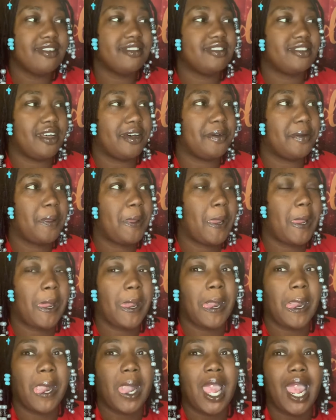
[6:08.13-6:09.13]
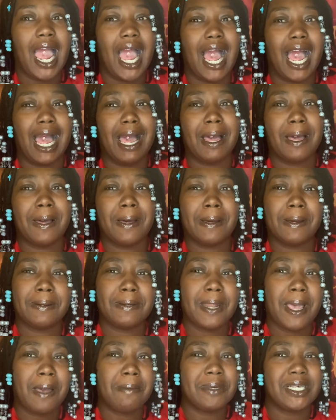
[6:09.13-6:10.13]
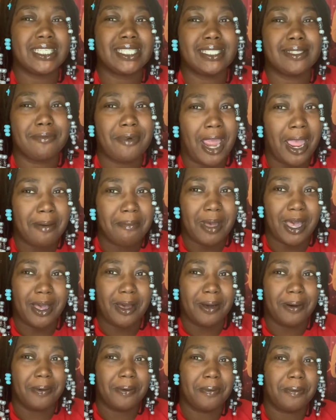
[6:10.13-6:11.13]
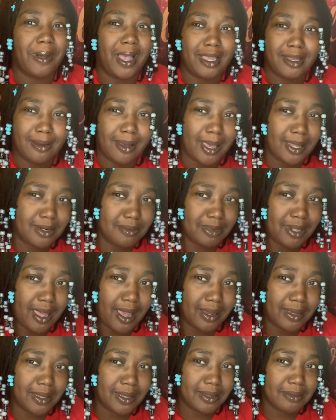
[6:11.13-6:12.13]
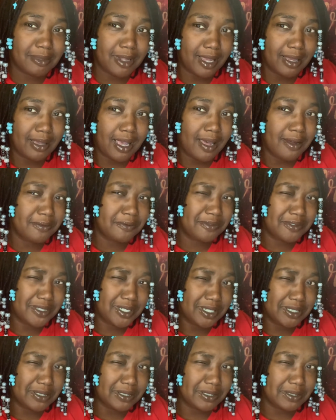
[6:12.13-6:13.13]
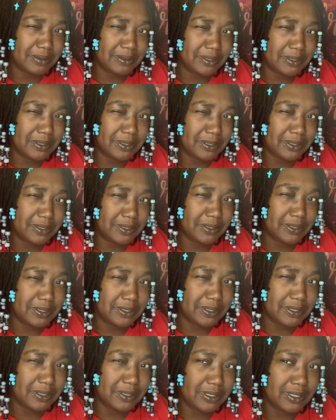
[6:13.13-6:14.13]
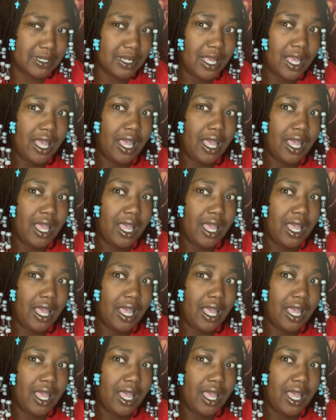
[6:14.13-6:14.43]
So I don't know, Mr. Rainbow, why you had to block him? Like, I don't feel like that was necessary.